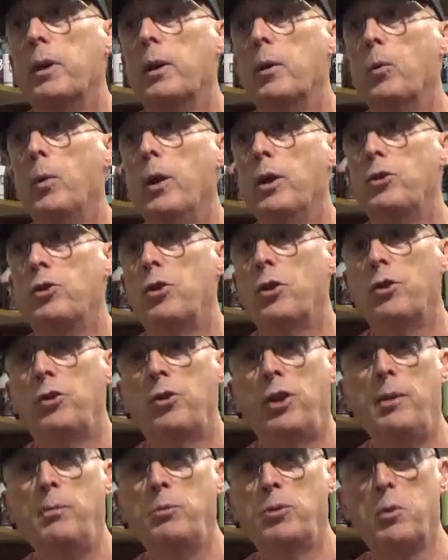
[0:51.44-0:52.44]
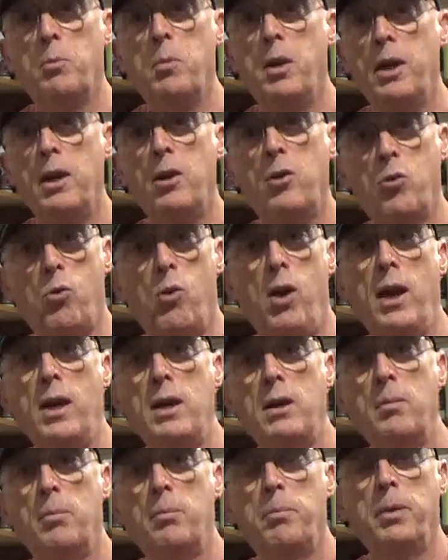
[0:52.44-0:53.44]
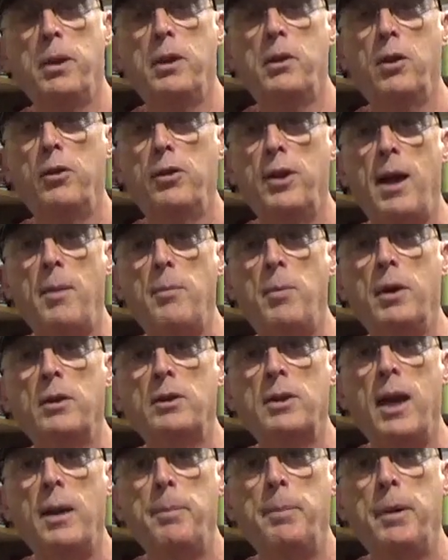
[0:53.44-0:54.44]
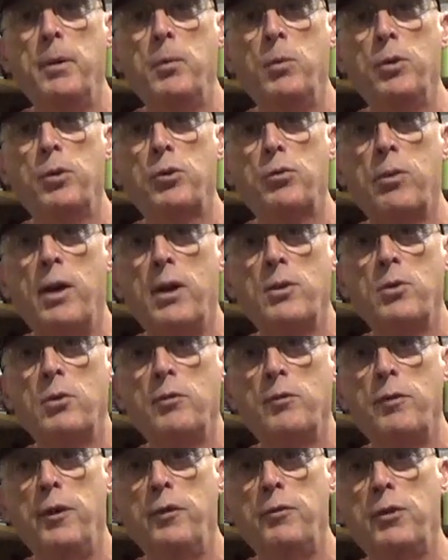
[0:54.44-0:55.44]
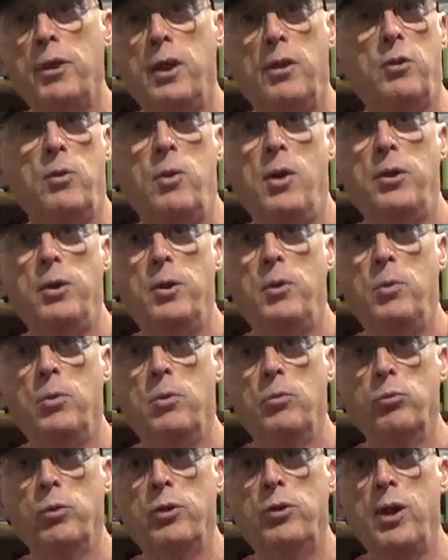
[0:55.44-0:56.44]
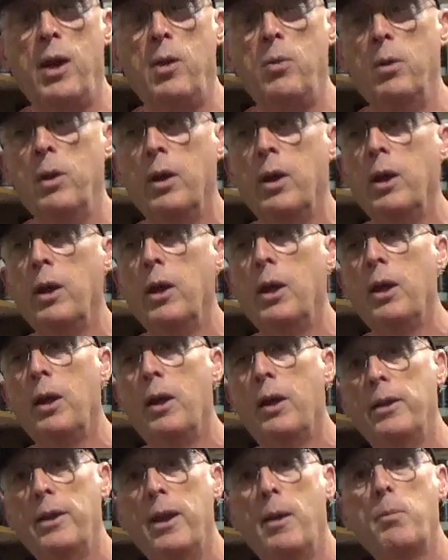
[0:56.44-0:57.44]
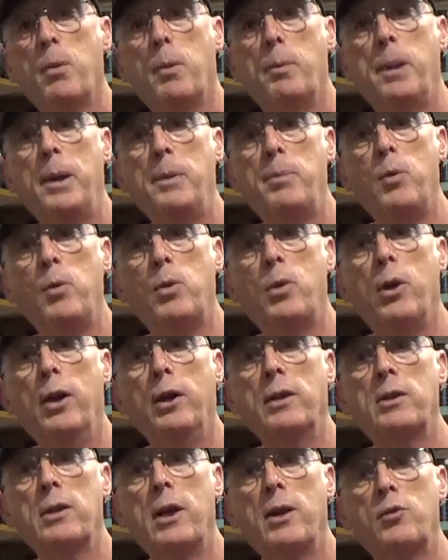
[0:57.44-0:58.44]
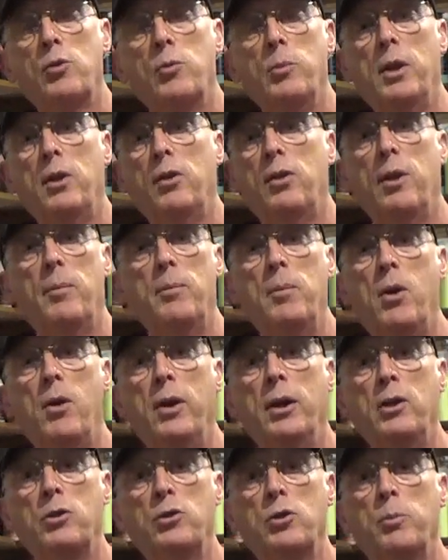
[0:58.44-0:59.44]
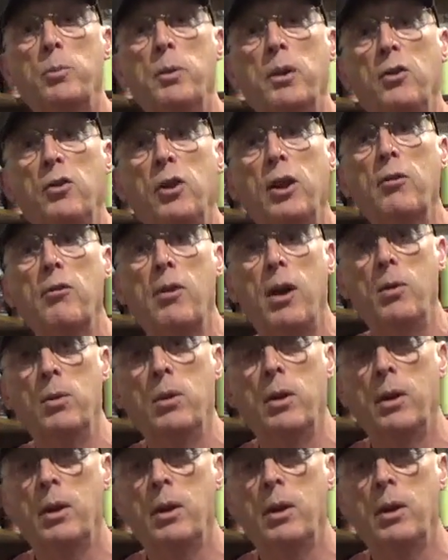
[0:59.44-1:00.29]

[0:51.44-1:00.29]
which seemed to me great because out of my tap it was 350. So I thought, result. A number of people got in touch with me and said, Martin, it should be 0.